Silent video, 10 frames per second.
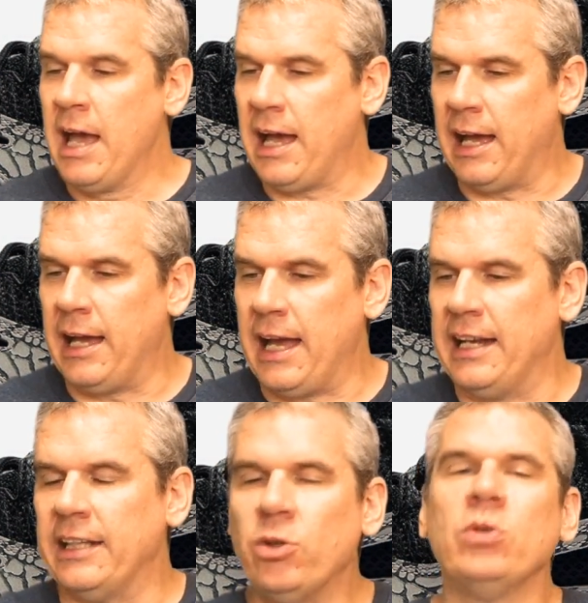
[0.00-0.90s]
Uh,
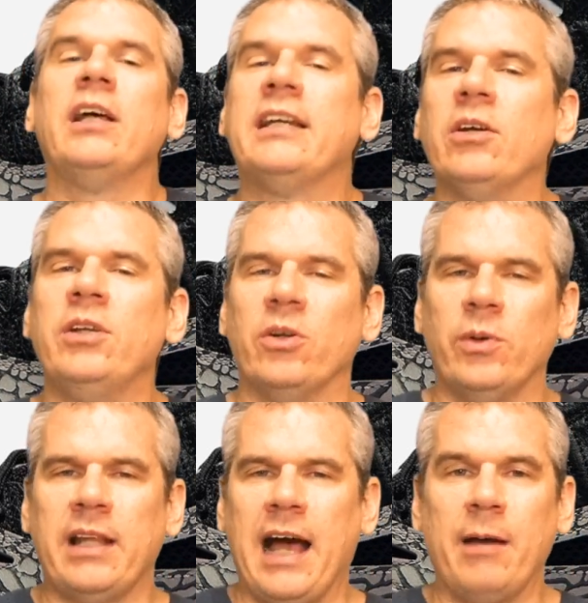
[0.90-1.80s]
and I don't like it, you know,
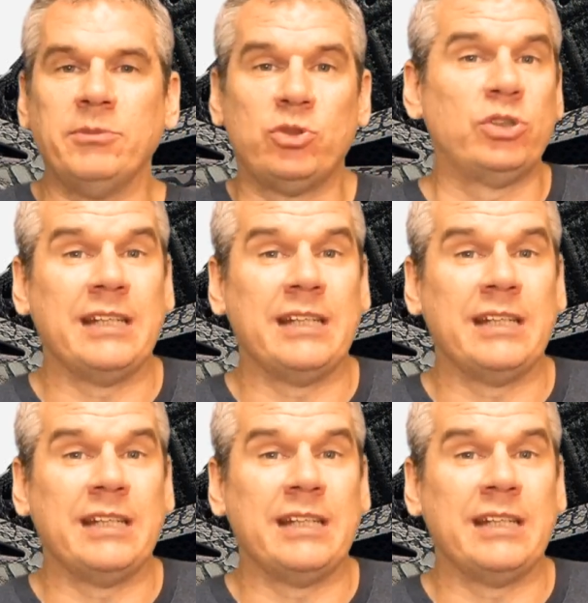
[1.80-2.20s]
when that happens. So